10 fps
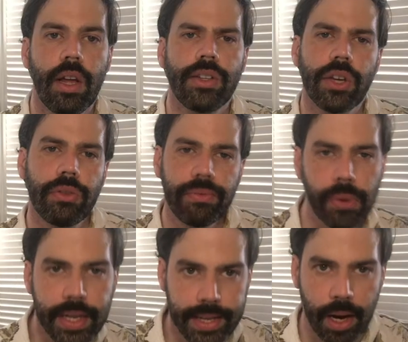So for
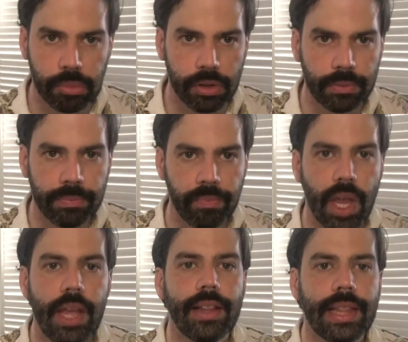example,
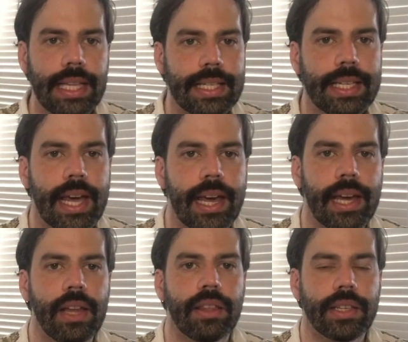let's
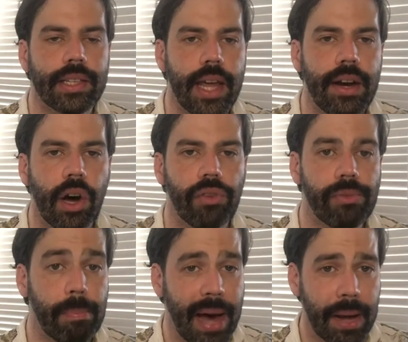say the set
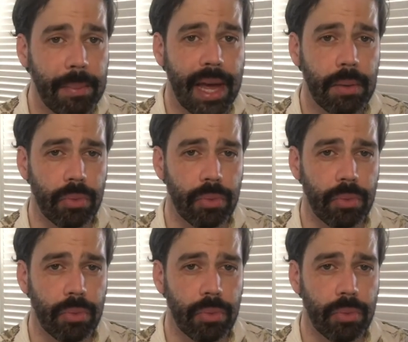of Batman